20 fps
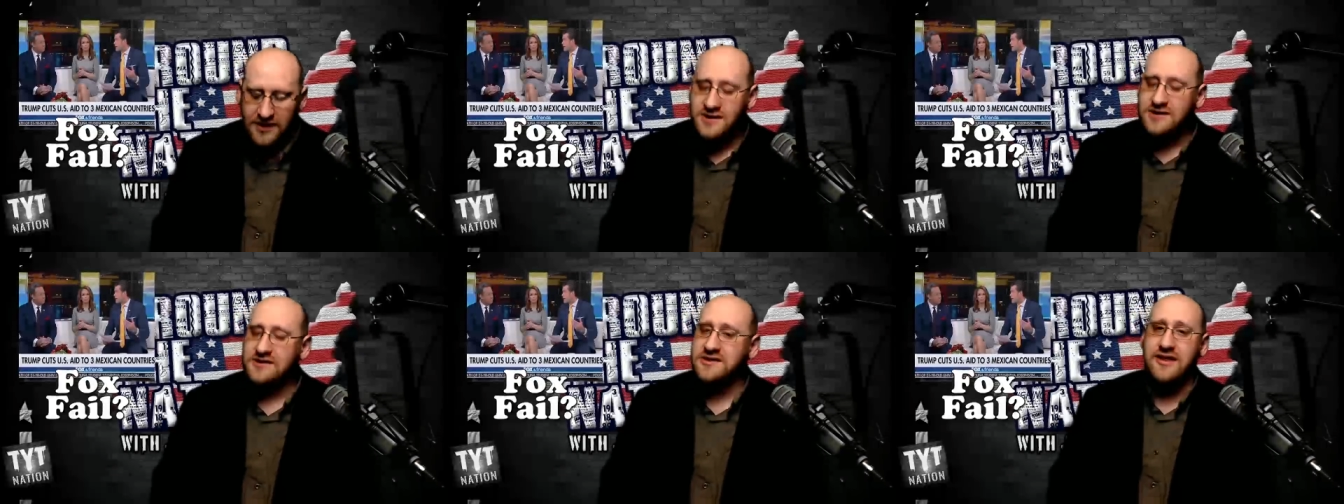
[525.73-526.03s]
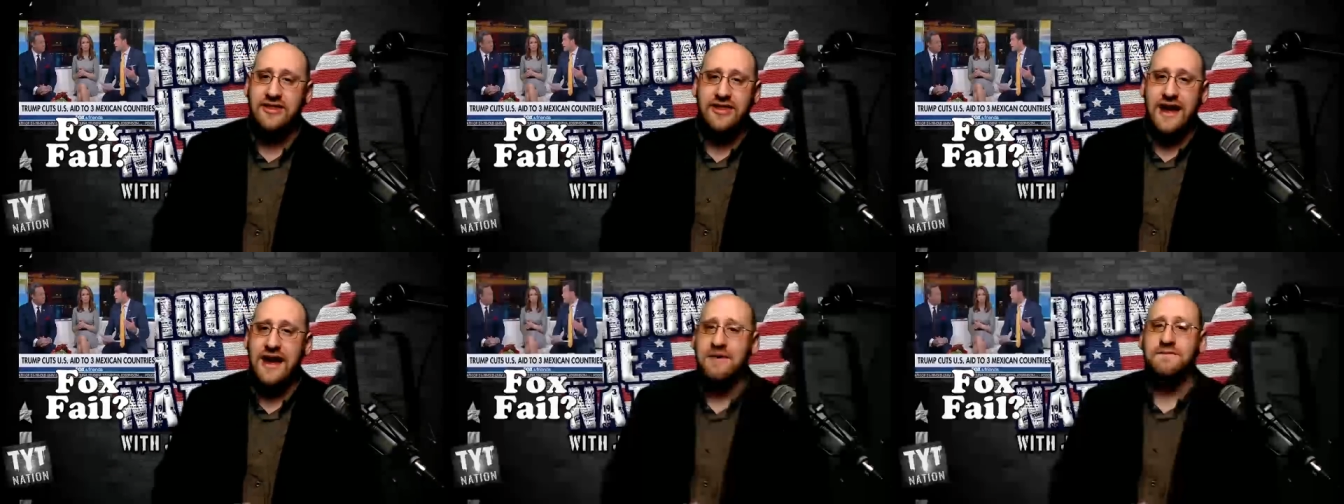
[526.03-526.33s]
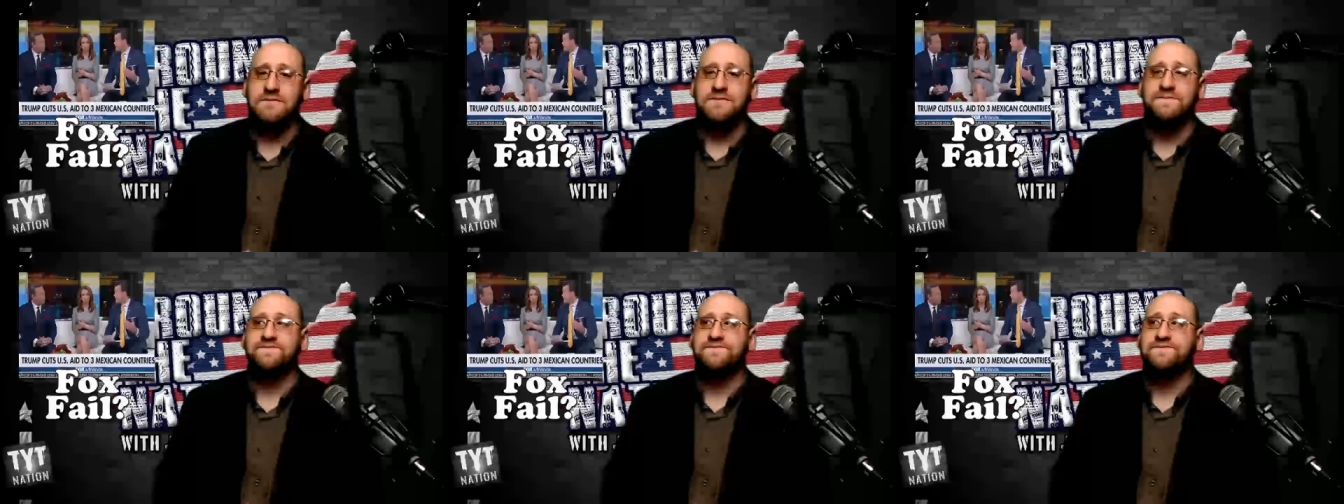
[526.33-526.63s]
To
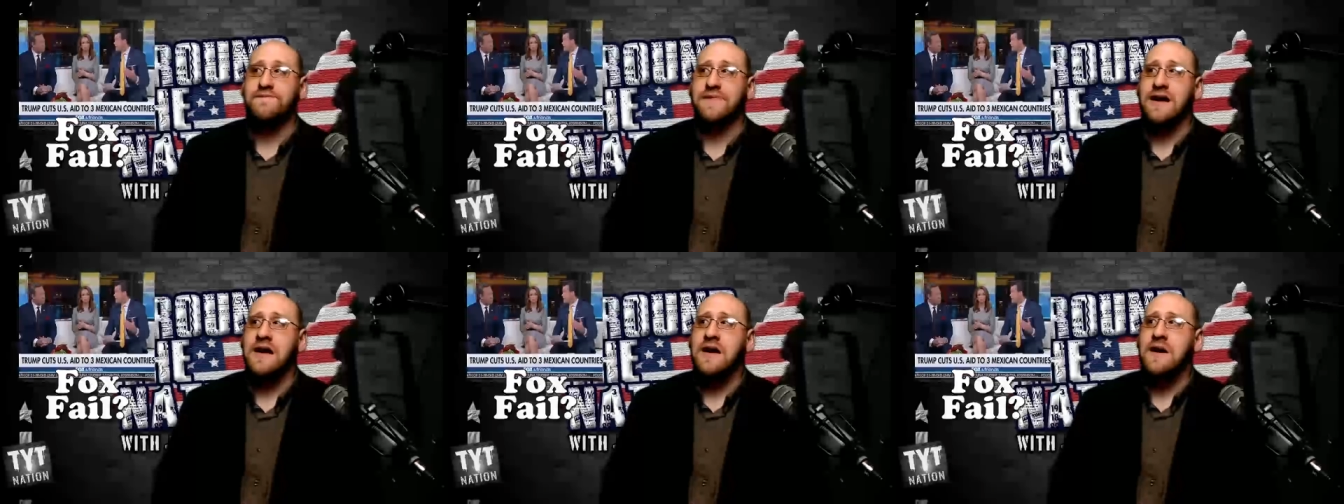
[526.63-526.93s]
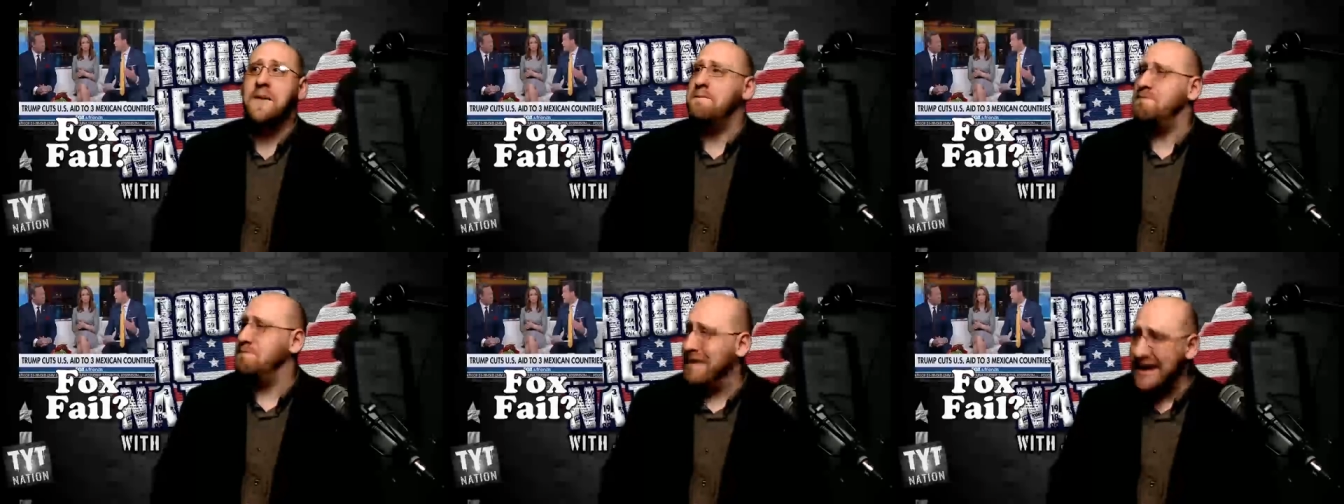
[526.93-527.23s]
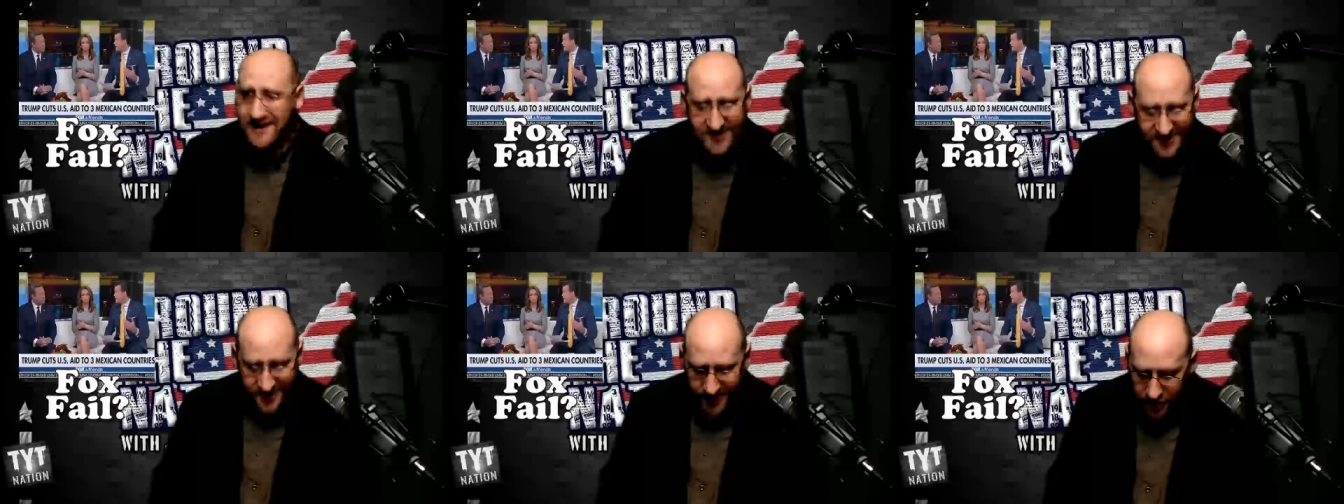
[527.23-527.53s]
them,
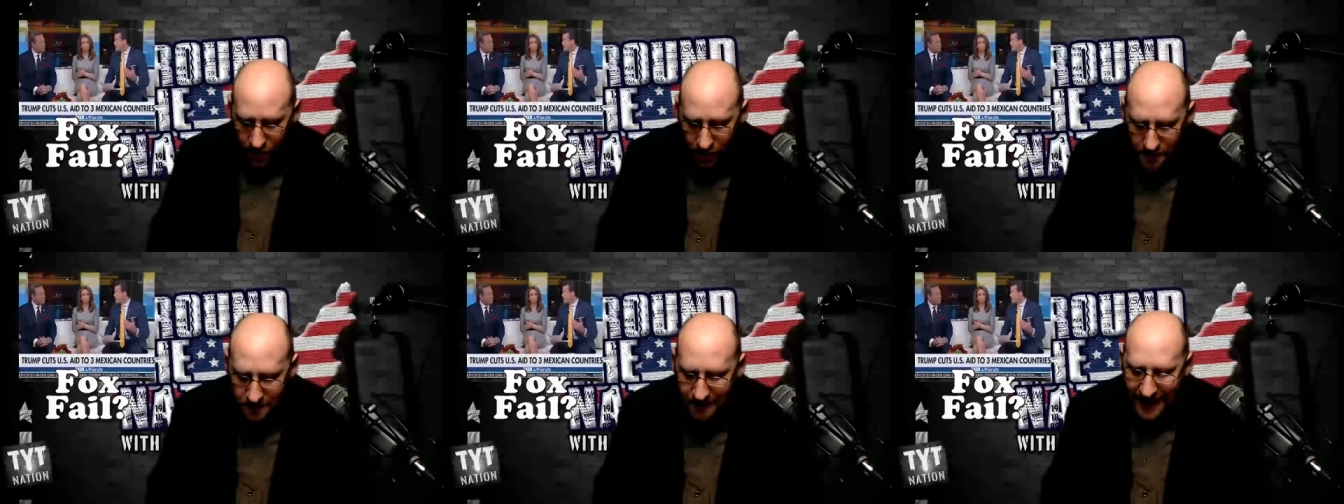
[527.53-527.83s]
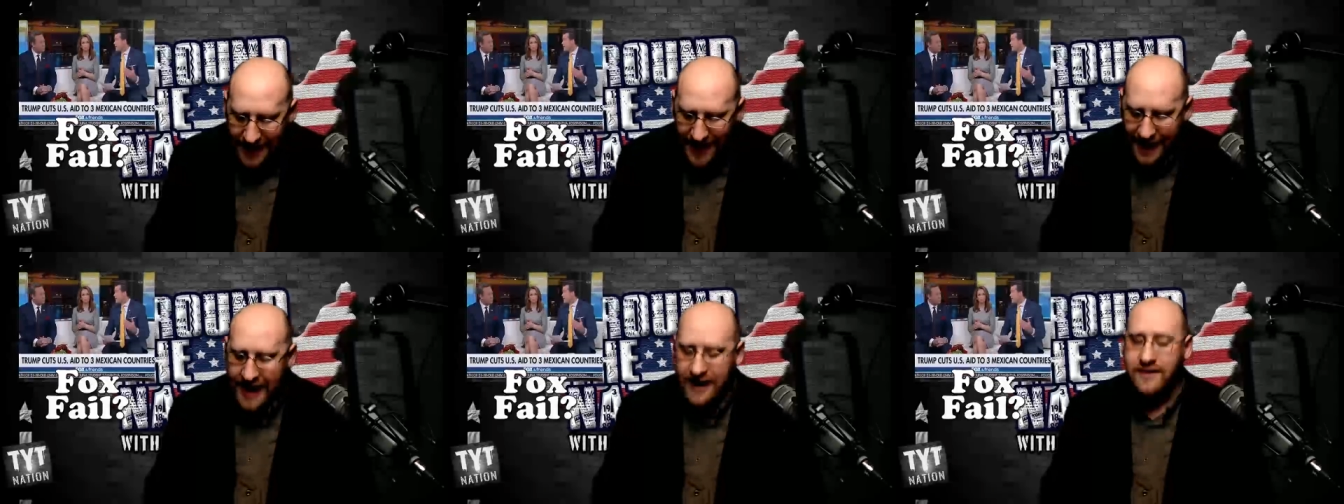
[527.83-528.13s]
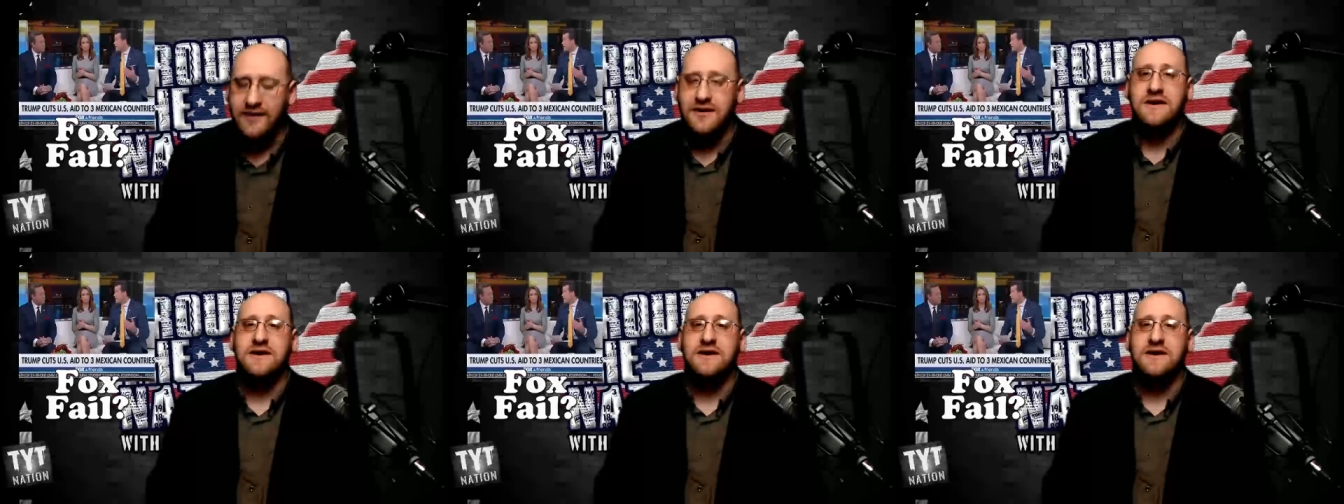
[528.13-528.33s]
Mexico bad,